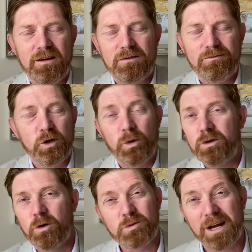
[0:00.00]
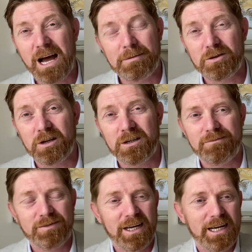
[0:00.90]
No one knows what happened to
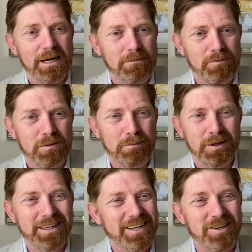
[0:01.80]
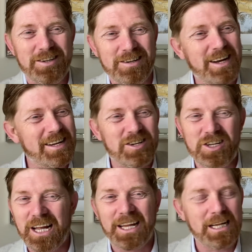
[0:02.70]
her, but it's
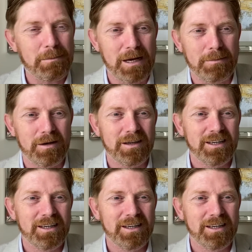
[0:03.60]
still in the paper.